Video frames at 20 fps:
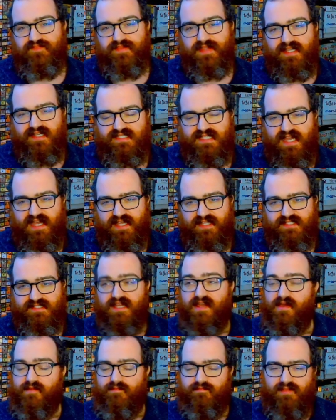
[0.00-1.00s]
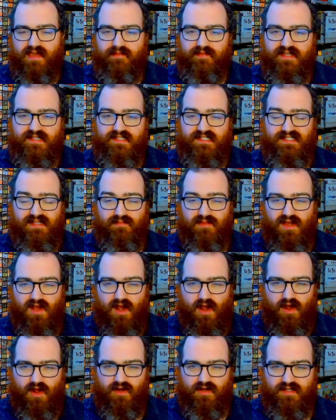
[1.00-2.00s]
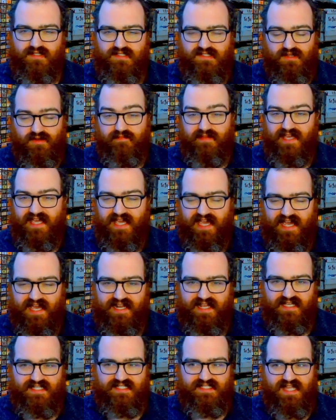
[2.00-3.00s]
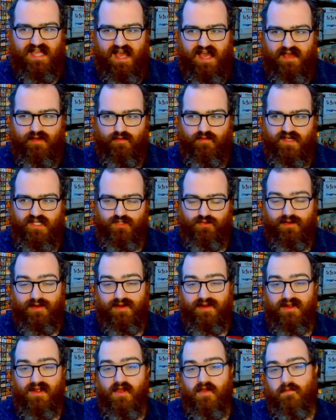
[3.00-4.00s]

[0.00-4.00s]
sets. Maybe some cards or mechanics that I wish were